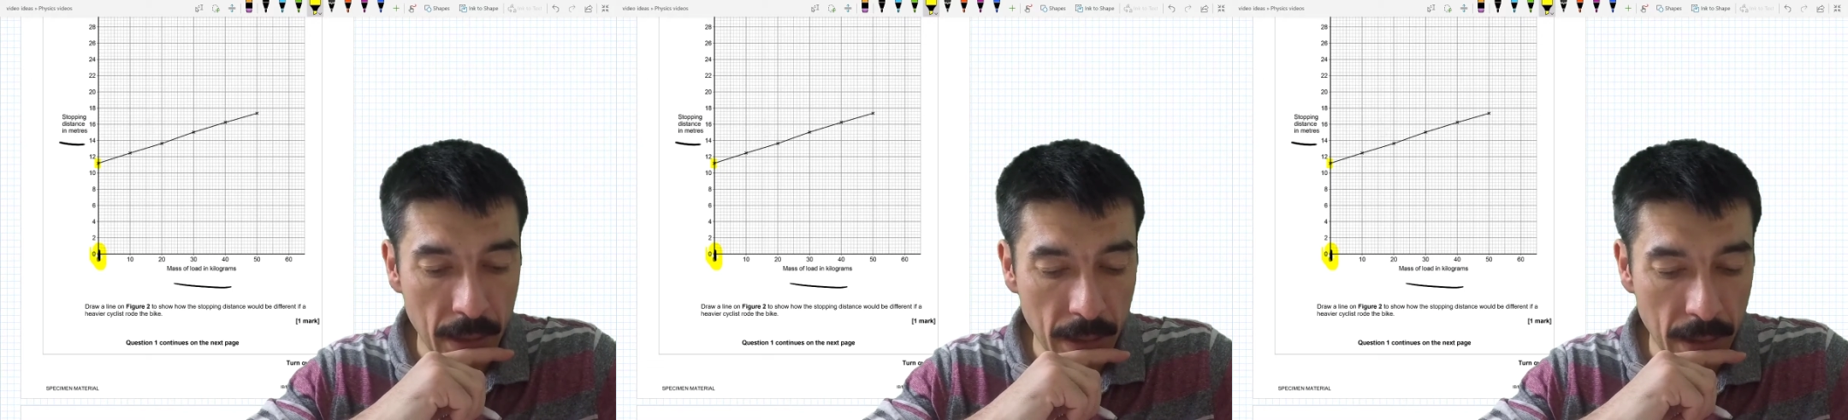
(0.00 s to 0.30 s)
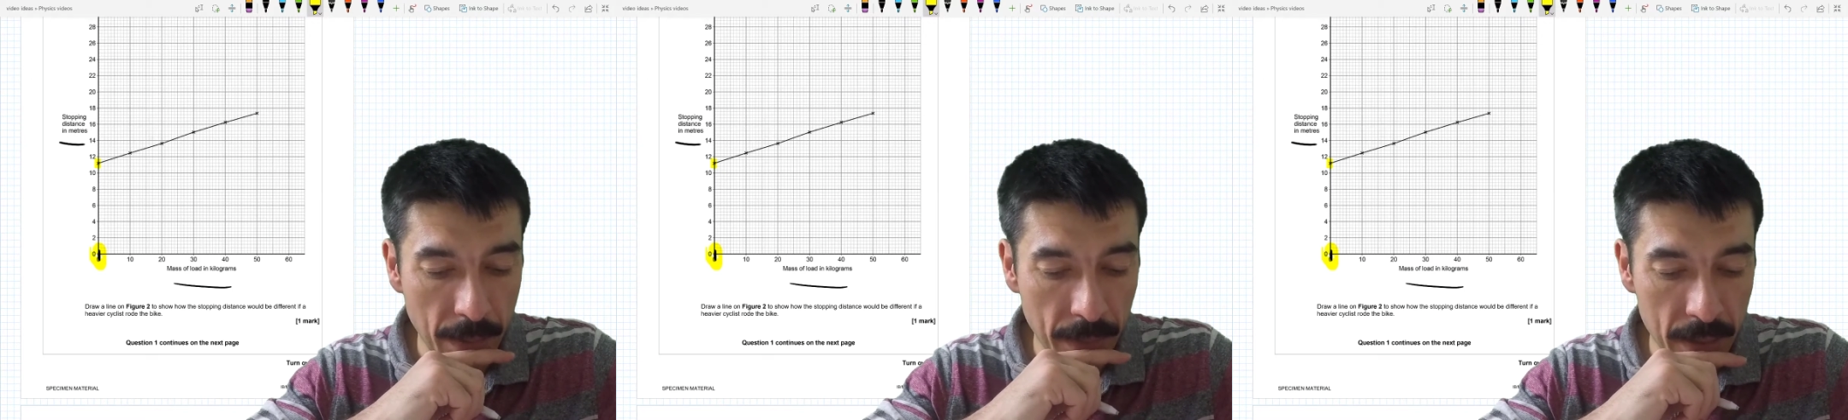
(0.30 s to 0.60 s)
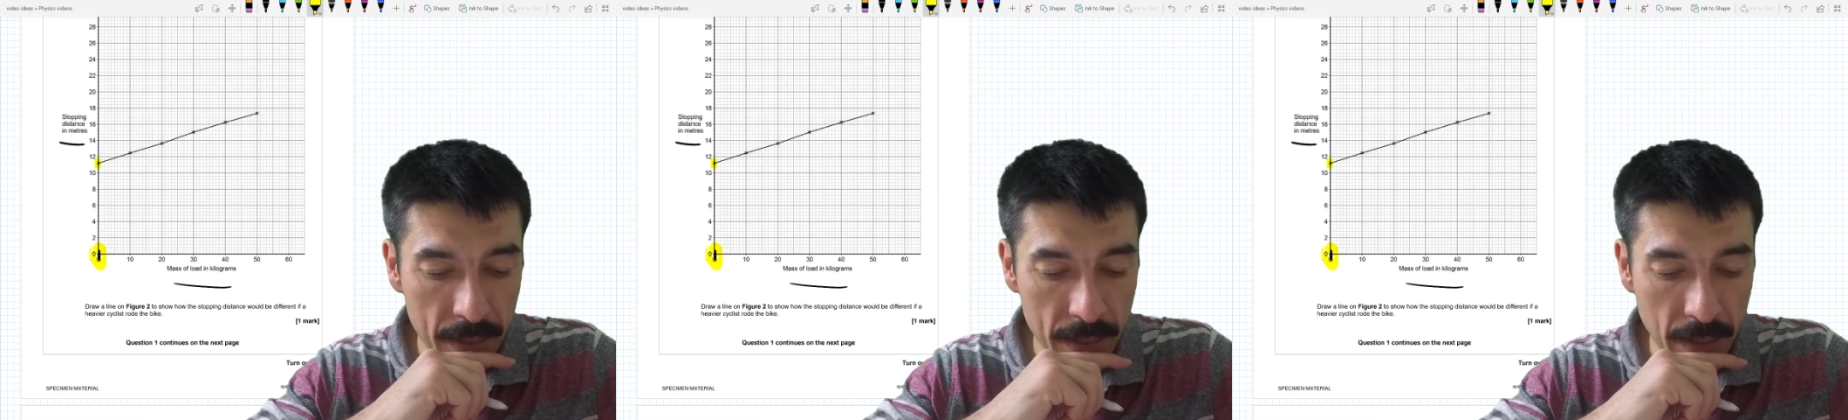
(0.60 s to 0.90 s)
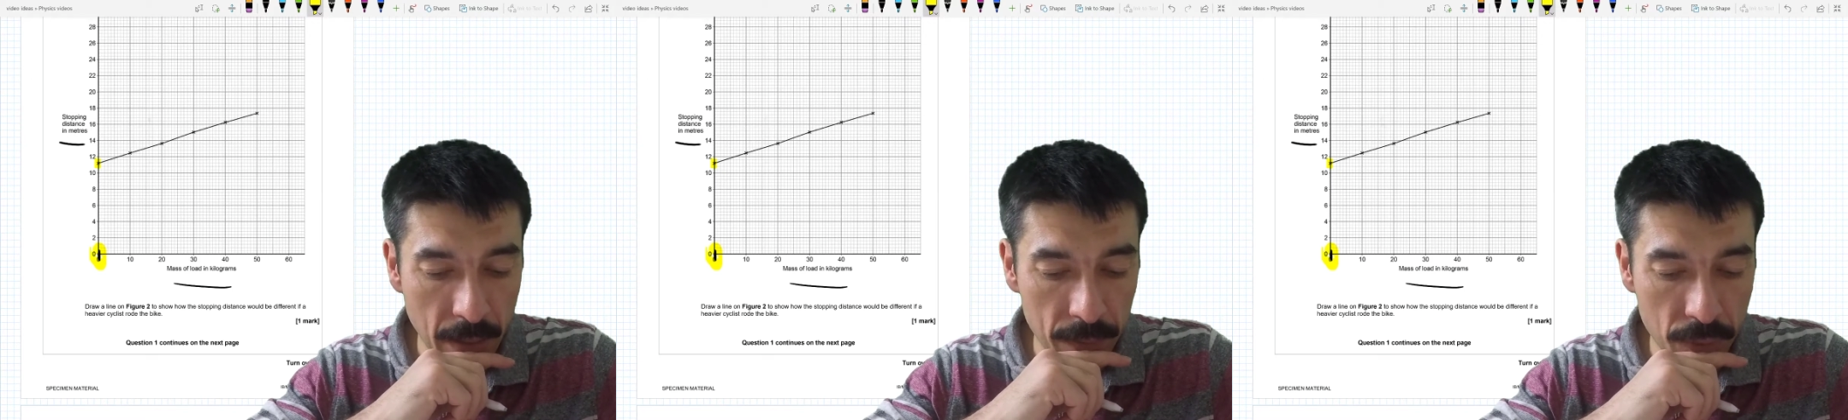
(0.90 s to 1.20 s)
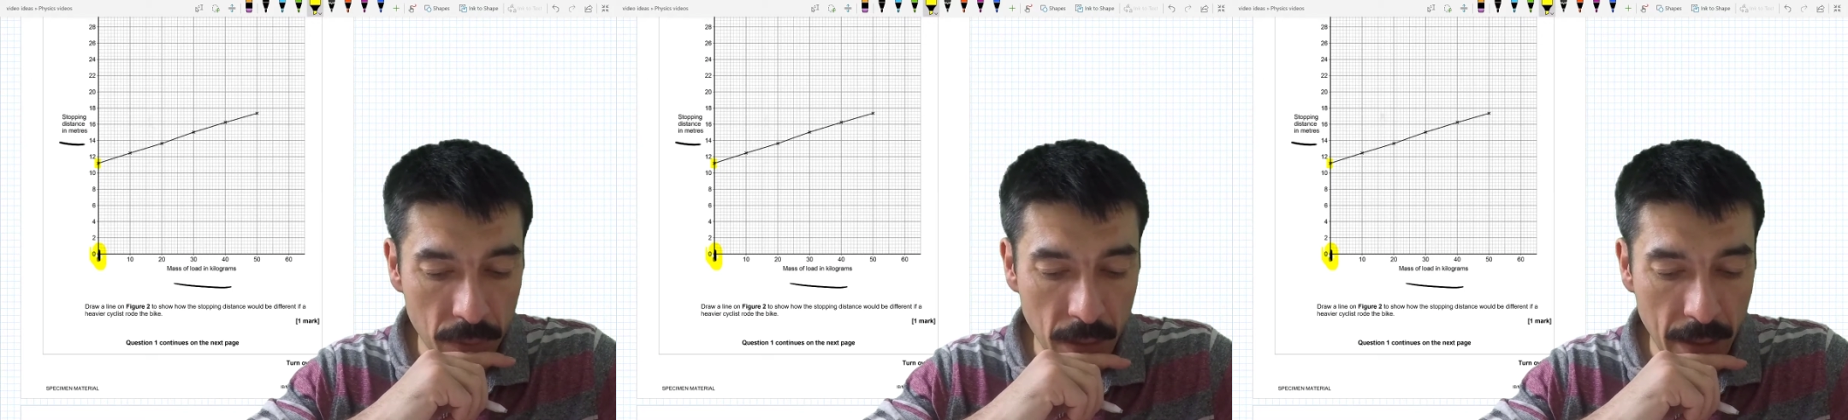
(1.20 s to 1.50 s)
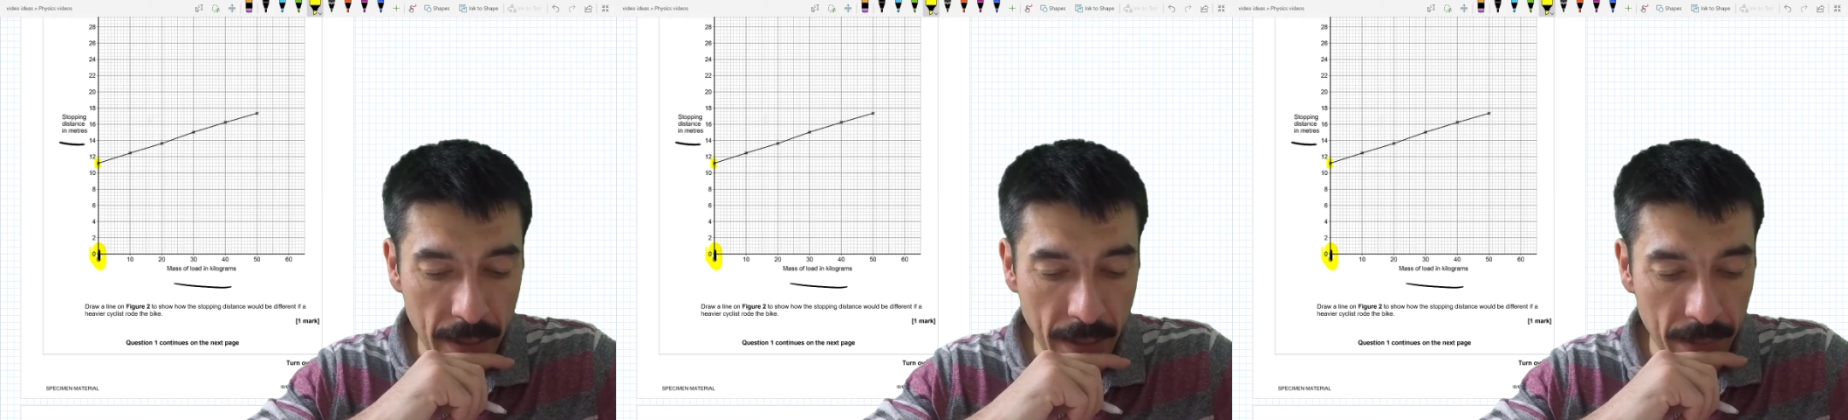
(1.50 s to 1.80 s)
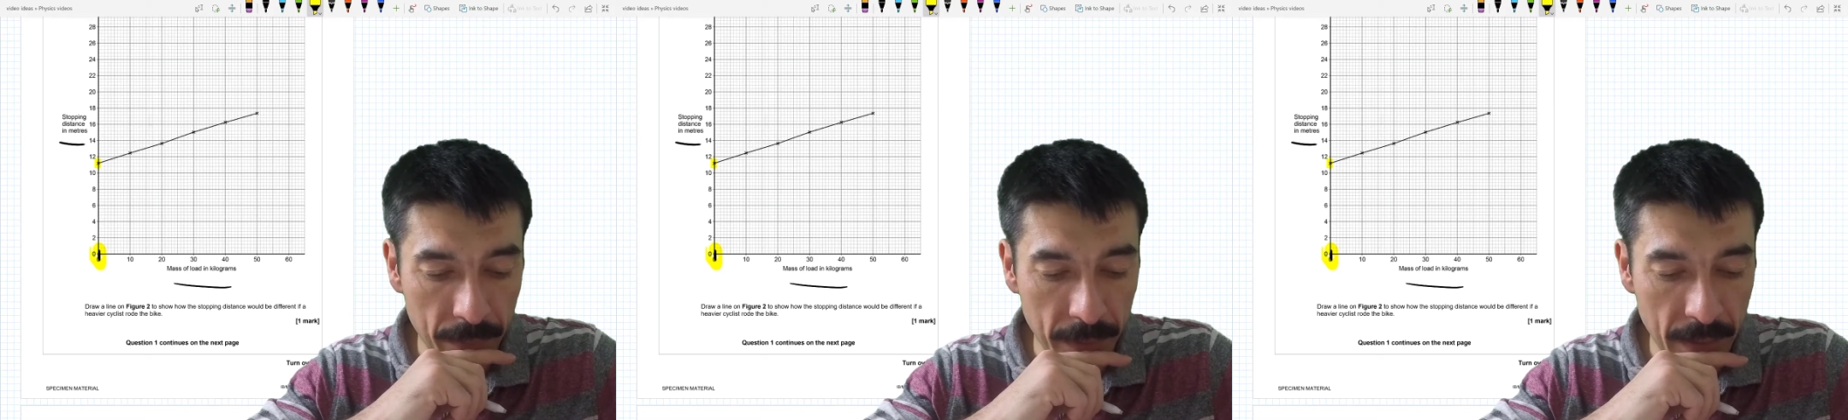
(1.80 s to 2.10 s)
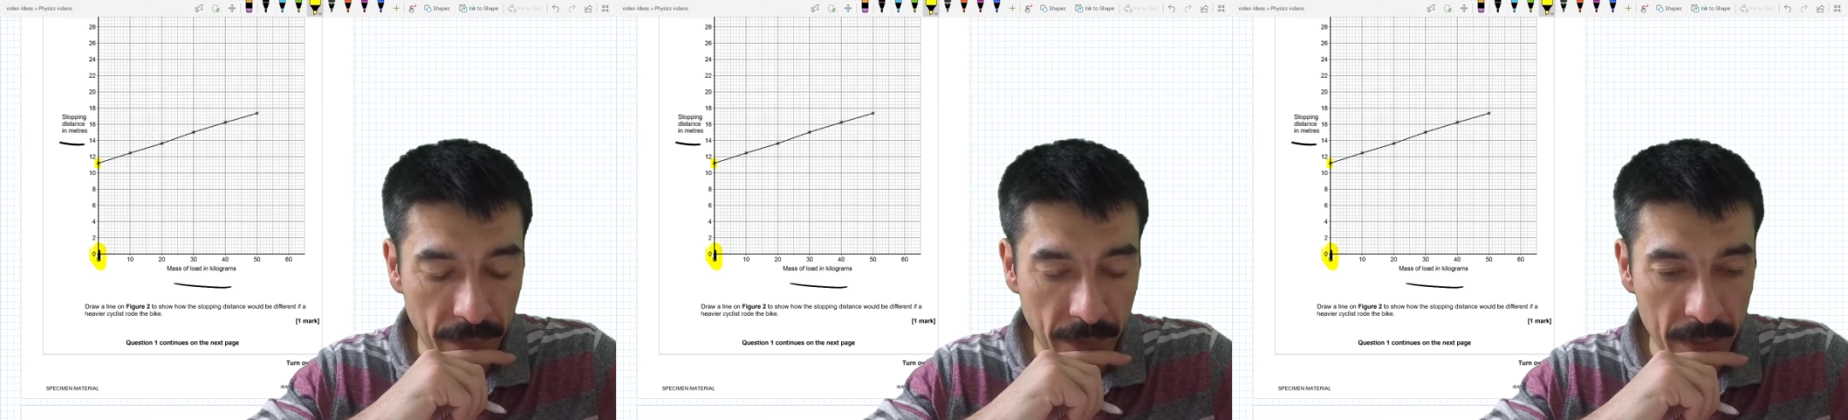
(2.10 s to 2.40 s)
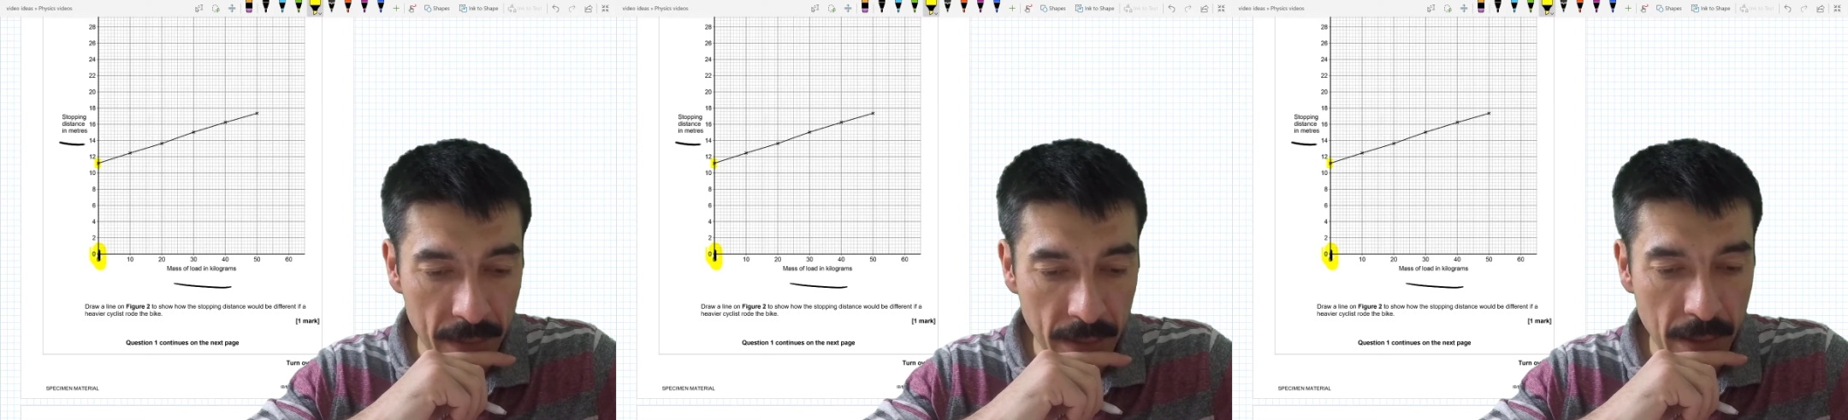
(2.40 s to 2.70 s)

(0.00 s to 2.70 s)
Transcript: Um, so draw a line how it would be different.